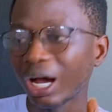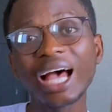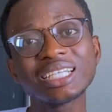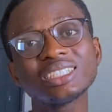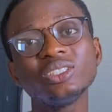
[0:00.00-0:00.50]

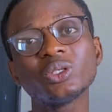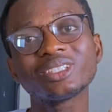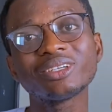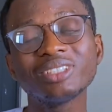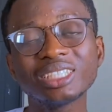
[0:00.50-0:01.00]
Asking
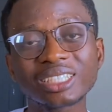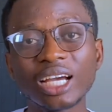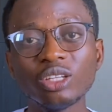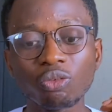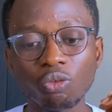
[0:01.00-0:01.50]
yourself this
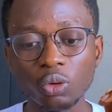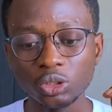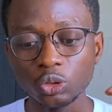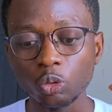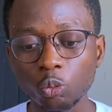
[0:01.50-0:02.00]
kind of
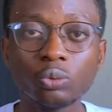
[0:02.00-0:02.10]
question